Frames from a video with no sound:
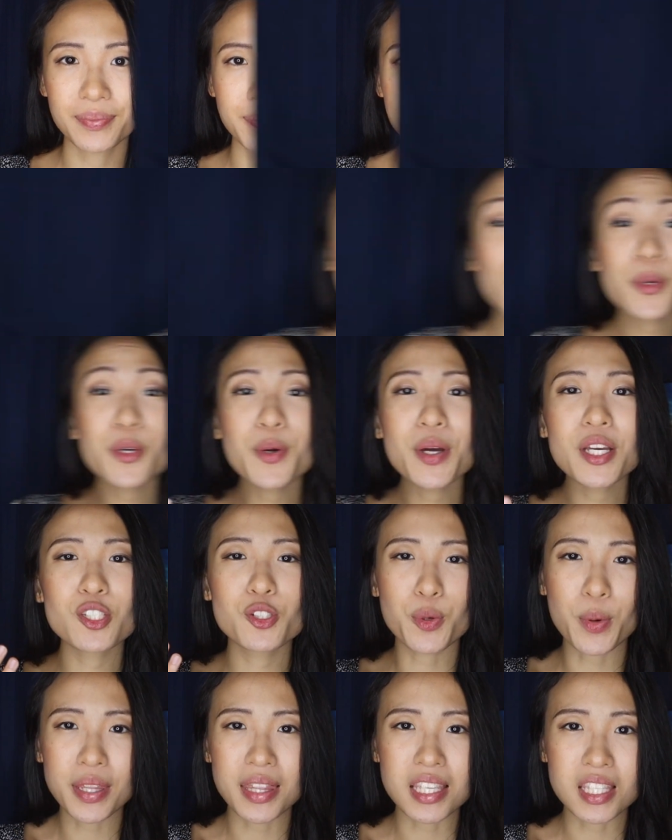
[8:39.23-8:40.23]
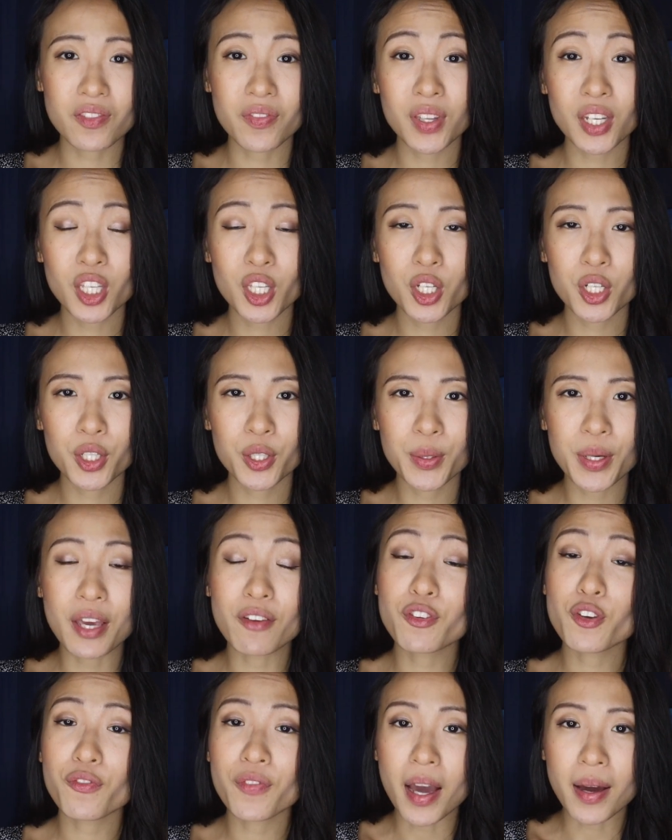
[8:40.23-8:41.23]
I hope you enjoyed this video.
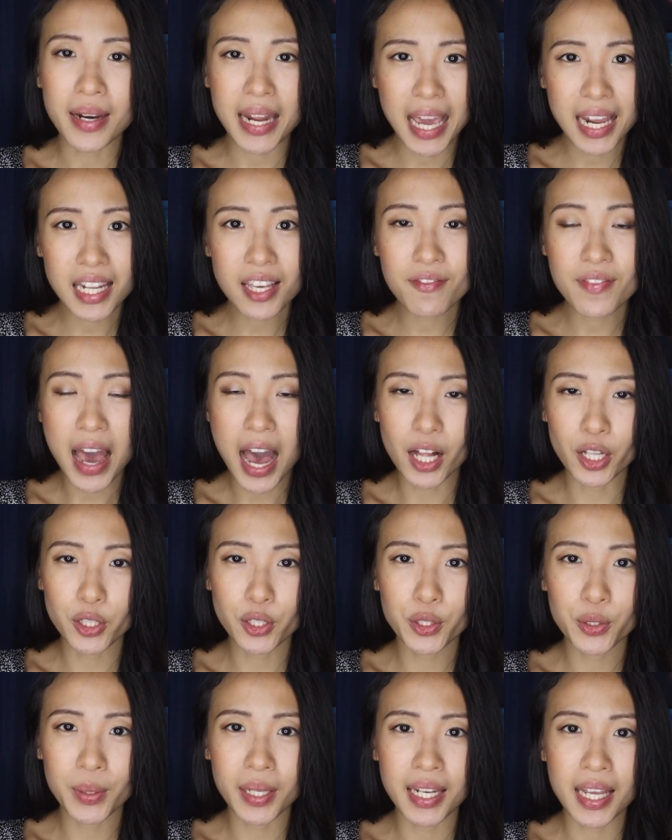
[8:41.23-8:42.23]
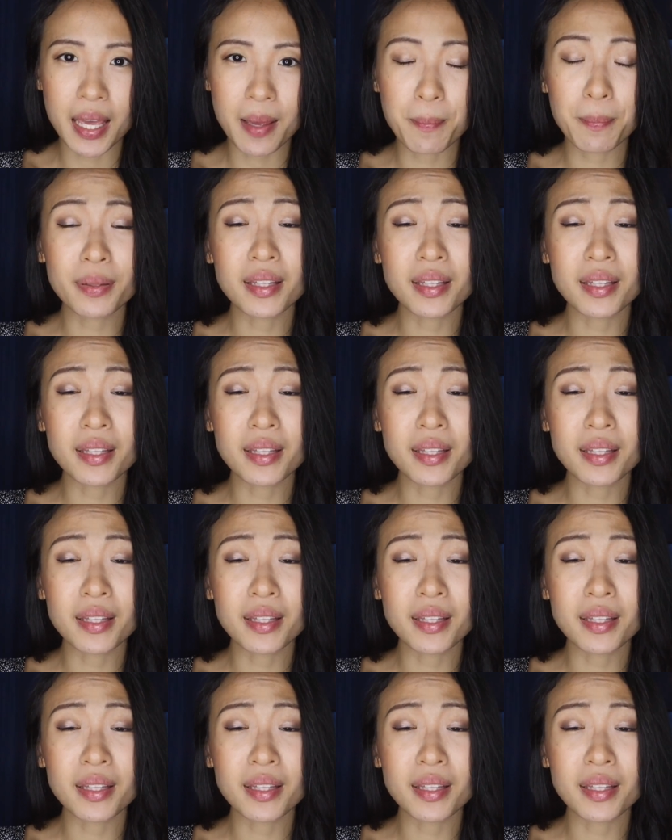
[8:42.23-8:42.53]
If you found any value in it,